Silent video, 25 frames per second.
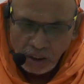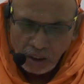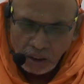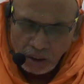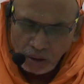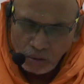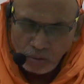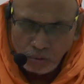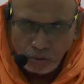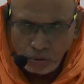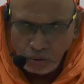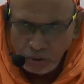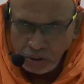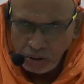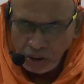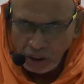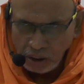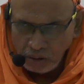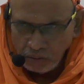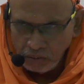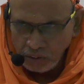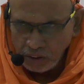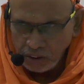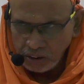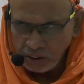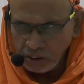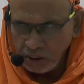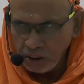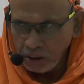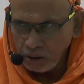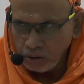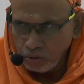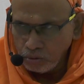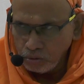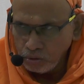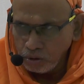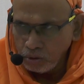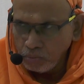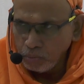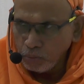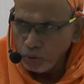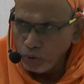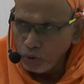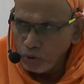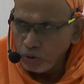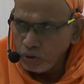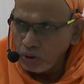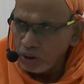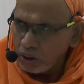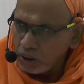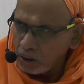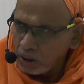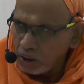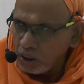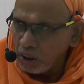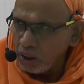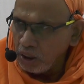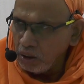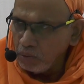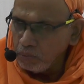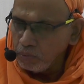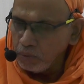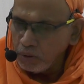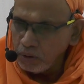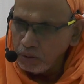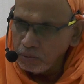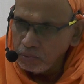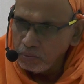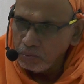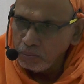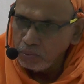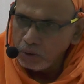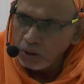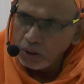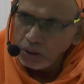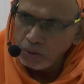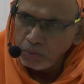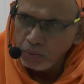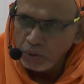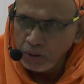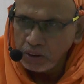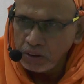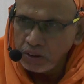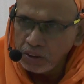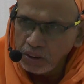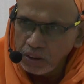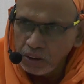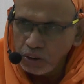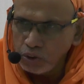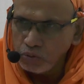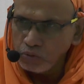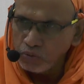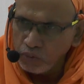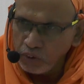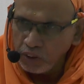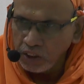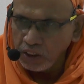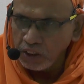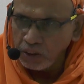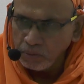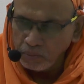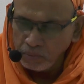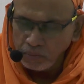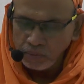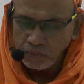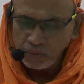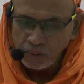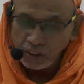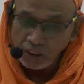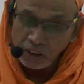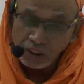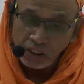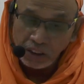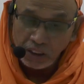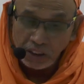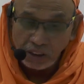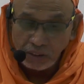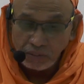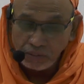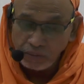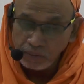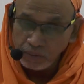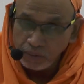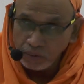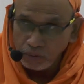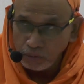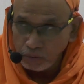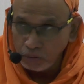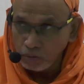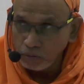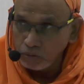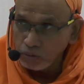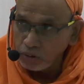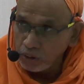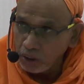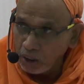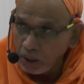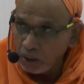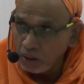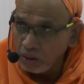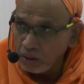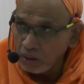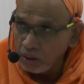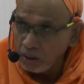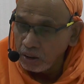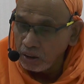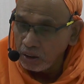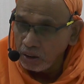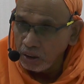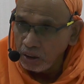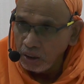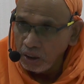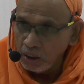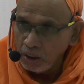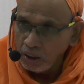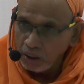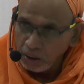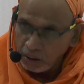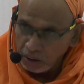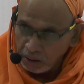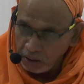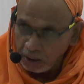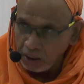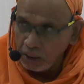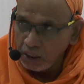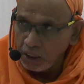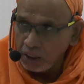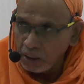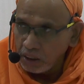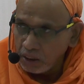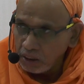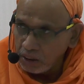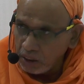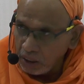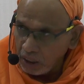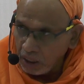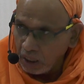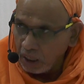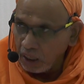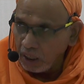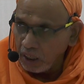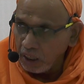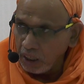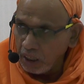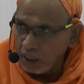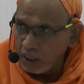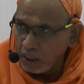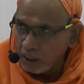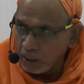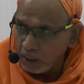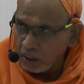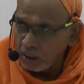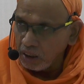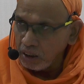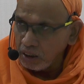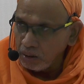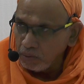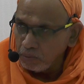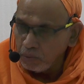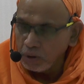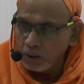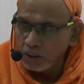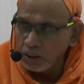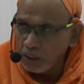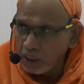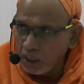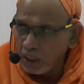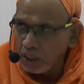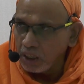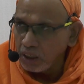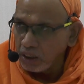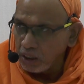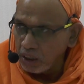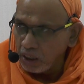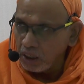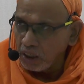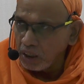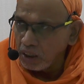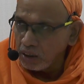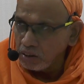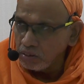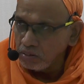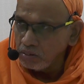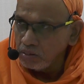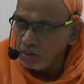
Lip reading: The Guru is always there to support and help, but the person is free. That kind of Gurus are there. They are rare, but they are there.